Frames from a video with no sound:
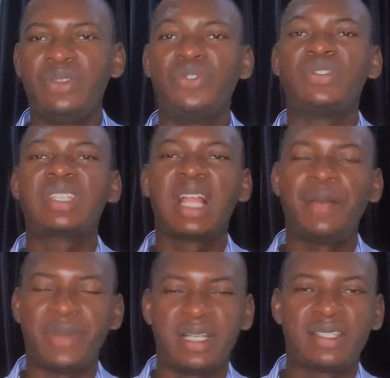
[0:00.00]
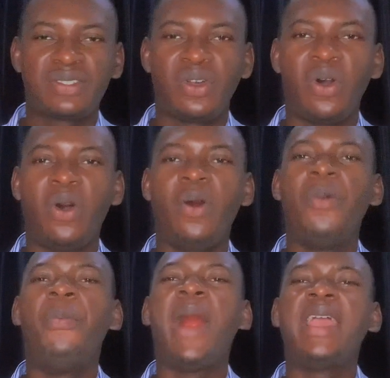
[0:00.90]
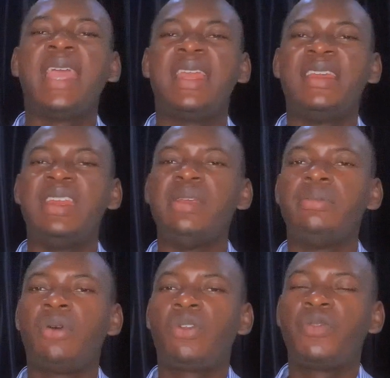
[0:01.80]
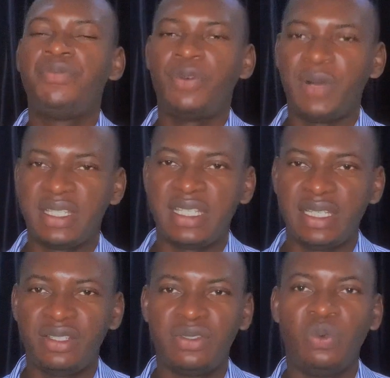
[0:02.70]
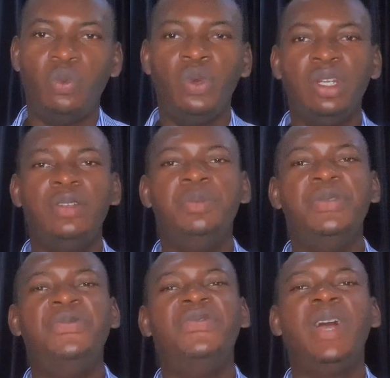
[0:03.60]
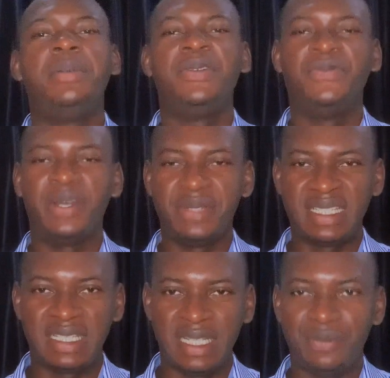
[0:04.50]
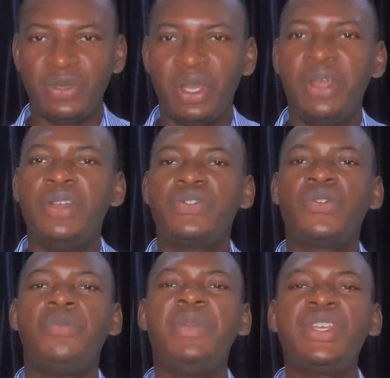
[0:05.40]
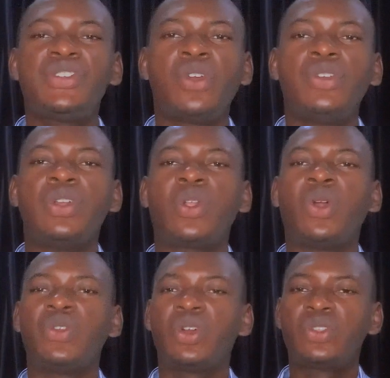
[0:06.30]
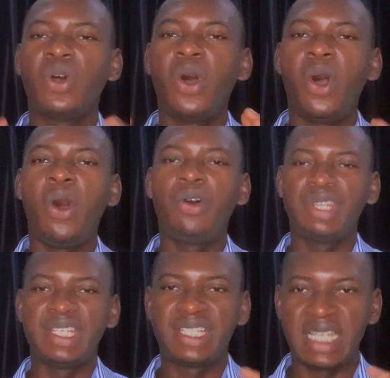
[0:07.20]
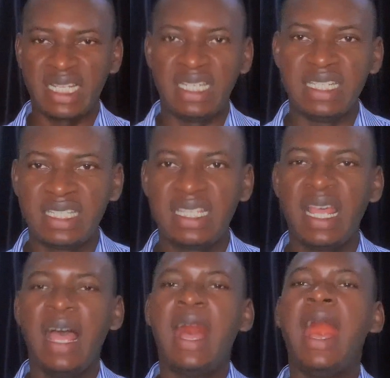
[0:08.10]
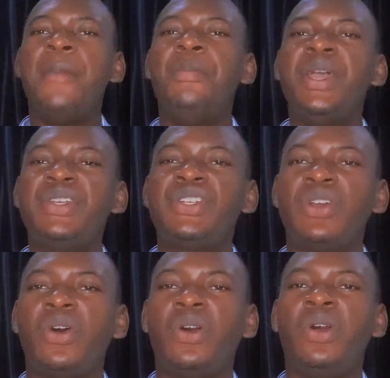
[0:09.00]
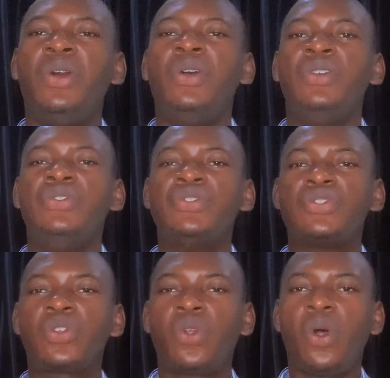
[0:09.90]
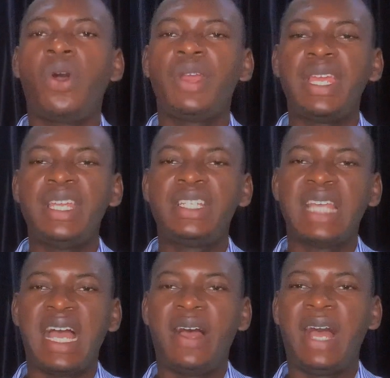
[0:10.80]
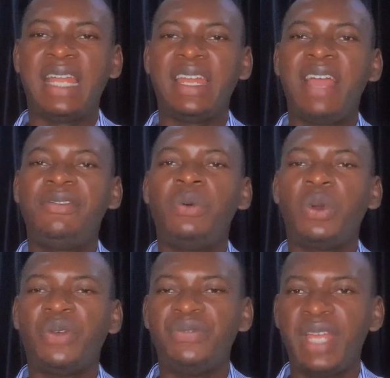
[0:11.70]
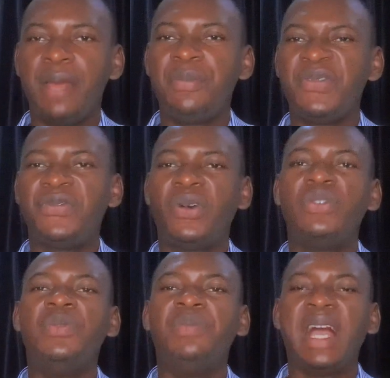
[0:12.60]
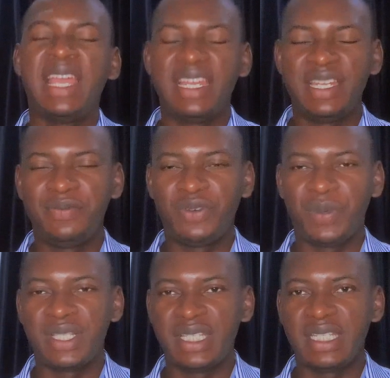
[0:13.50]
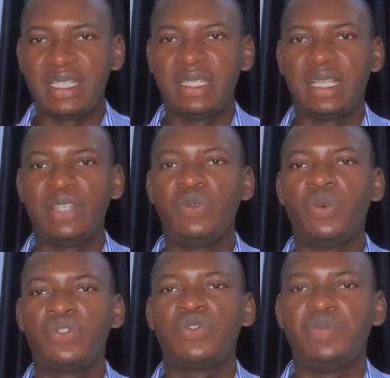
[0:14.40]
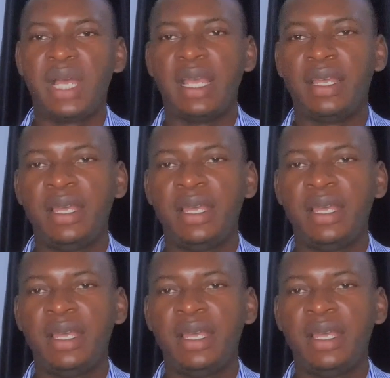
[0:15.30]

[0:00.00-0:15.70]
to scammers or buying the wrong property will be very, very slim. So make sure you conduct all these checklists and make sure you score each and every one of them before you buy any property that you want to buy.